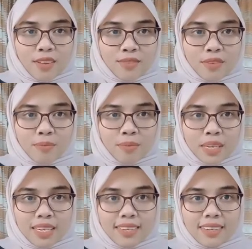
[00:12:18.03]
from
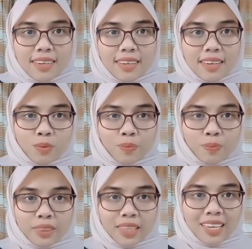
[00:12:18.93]
me.
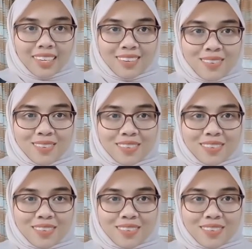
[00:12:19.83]
Thank you.